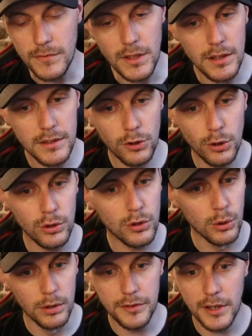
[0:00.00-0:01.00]
To
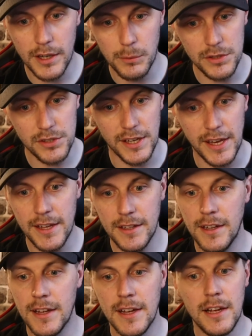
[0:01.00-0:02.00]
go over it once again,
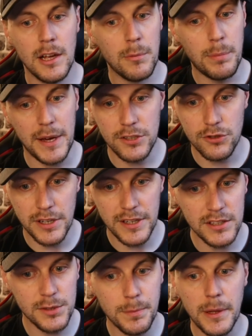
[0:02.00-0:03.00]
best training
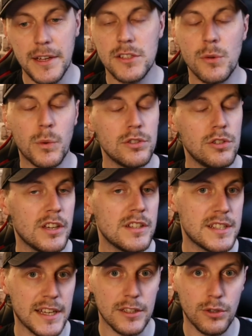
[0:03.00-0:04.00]
split is the one you can
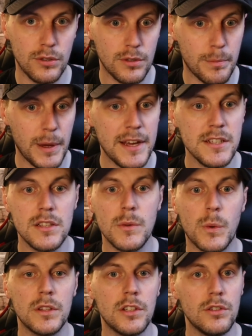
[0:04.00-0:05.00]
stick to the best and the
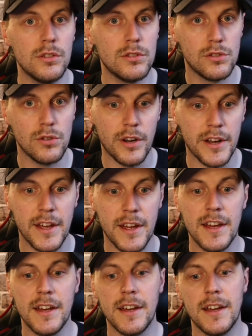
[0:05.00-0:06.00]
one that you enjoy.
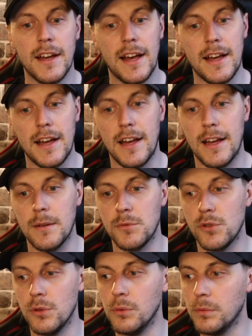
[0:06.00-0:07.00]

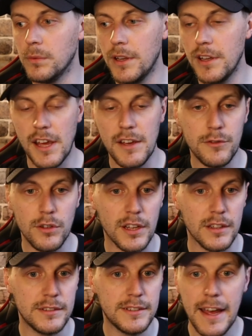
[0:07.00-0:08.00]
So If you
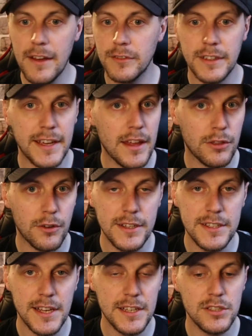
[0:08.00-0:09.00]
can definitely get 3
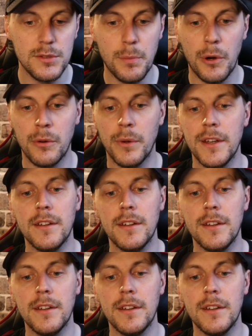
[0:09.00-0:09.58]
sessions per week,